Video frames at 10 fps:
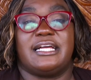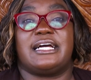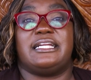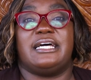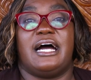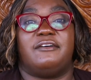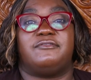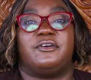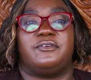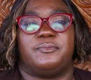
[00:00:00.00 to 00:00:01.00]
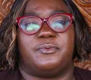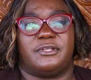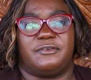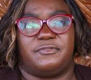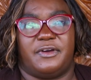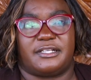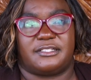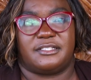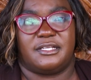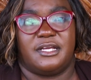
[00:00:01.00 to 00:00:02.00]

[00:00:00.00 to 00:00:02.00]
can have a ripple effect.